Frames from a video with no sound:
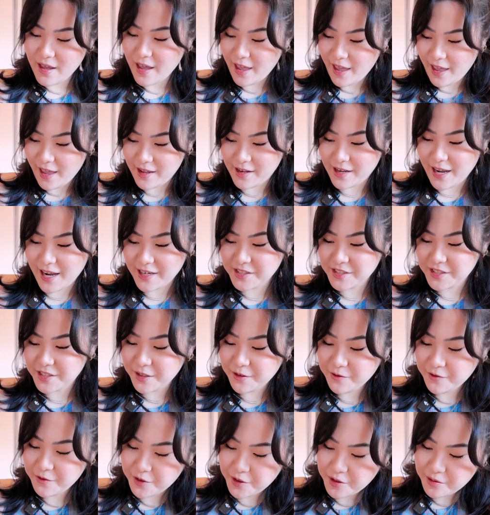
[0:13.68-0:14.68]
And actually
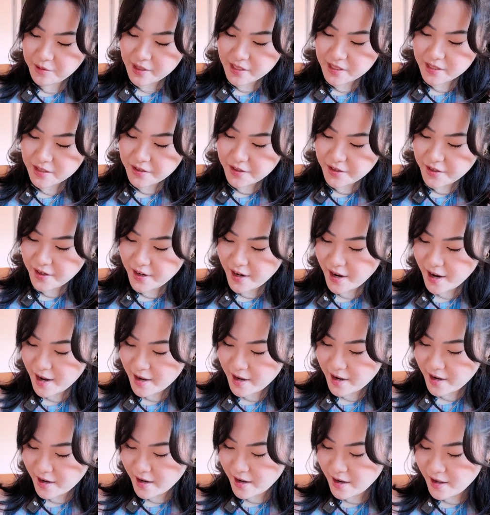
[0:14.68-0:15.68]
a few weeks ago
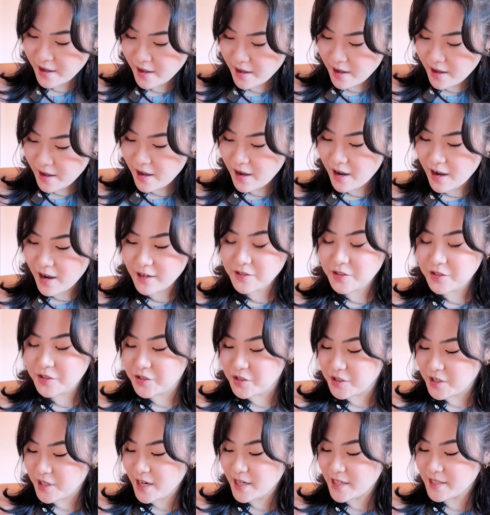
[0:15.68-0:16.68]
I asked
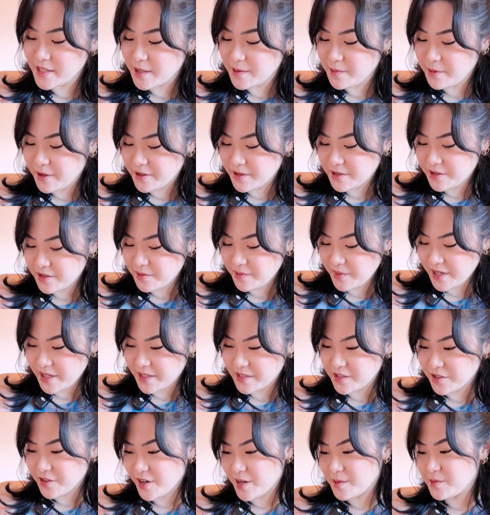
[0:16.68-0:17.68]
you guys, I posted on my
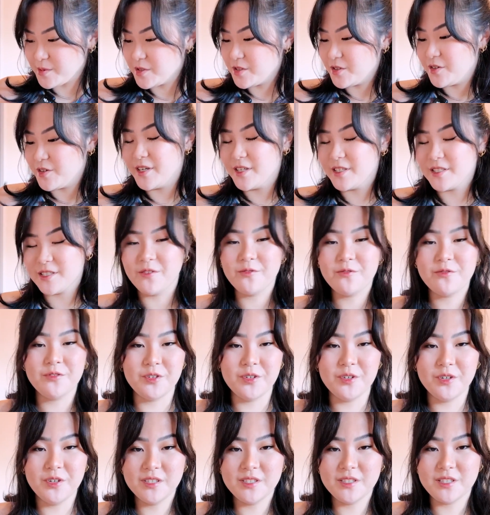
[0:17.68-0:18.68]
Instagram stories a
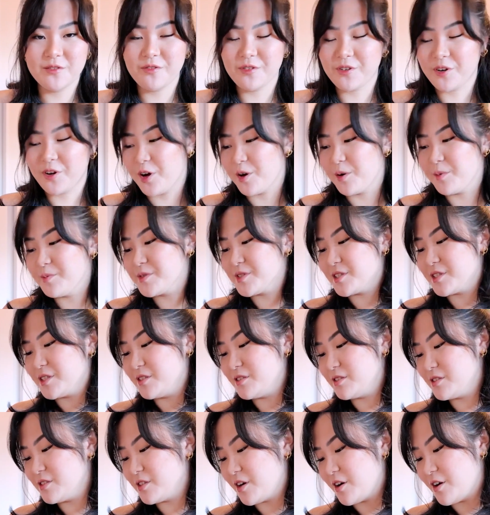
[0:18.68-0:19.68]
few different
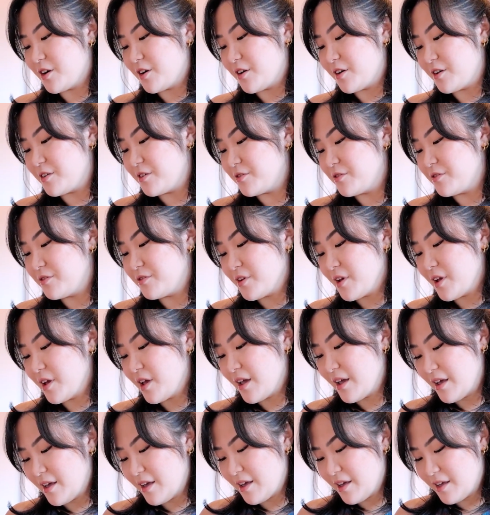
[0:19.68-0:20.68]
options of
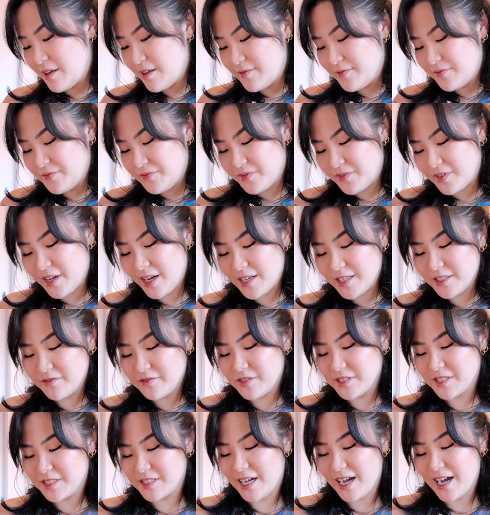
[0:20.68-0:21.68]
kind of
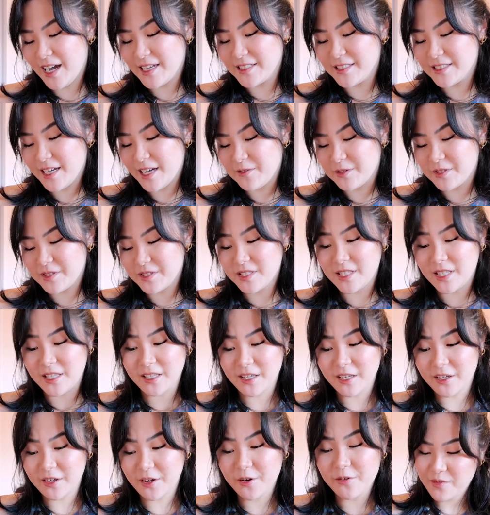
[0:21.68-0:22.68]
designs I was
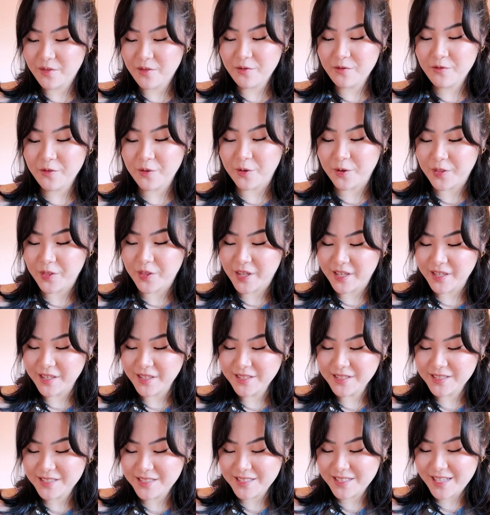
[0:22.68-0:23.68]
thinking of for
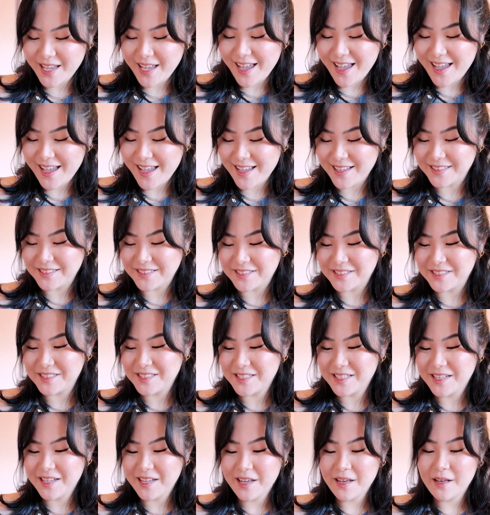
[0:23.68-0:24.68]
this,
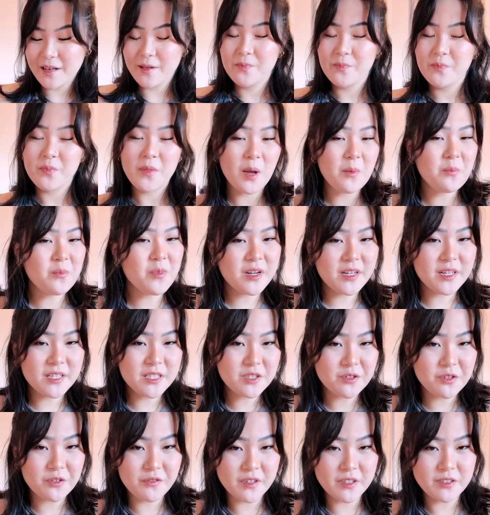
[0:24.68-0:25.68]
and I'm ready
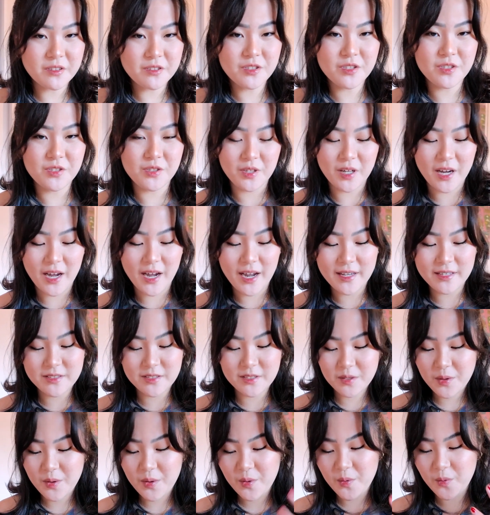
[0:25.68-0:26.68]
to reveal to you
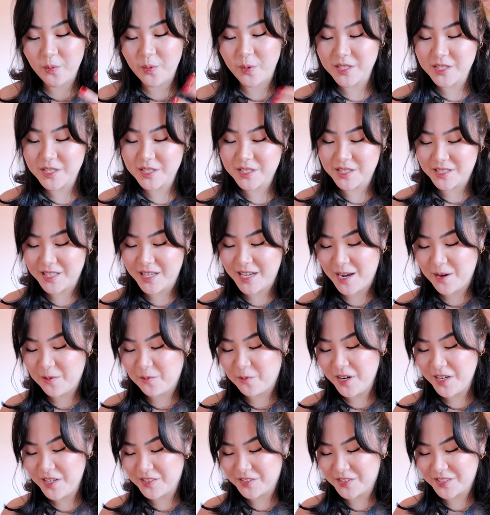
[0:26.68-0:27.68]
guys which design
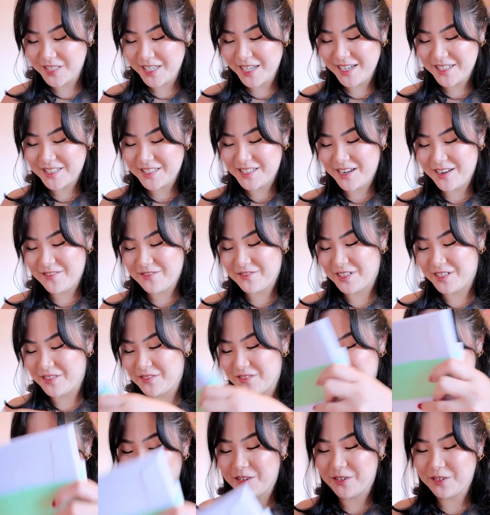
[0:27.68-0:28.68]
won, because I actually haven't
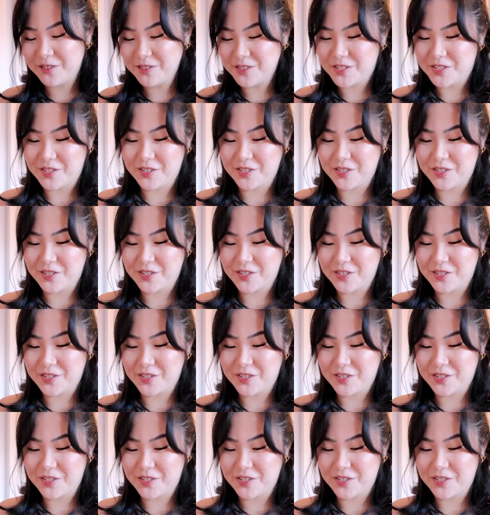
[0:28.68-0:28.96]
even told